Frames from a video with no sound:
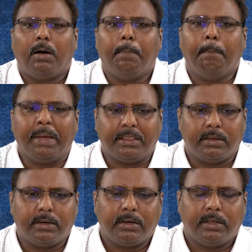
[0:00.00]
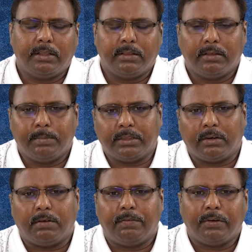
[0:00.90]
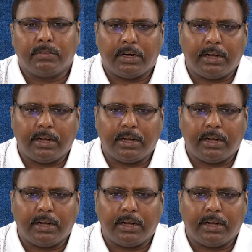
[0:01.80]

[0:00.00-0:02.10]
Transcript: method in the method of the